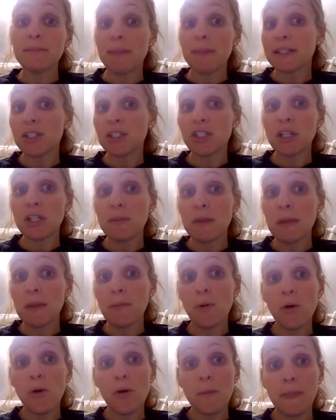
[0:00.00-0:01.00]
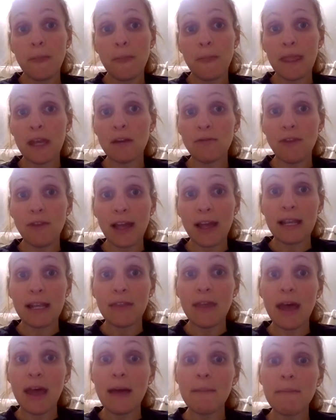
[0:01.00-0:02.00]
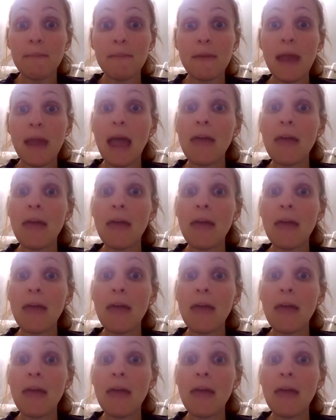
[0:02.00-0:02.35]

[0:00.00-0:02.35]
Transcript: messaging people, inviting them,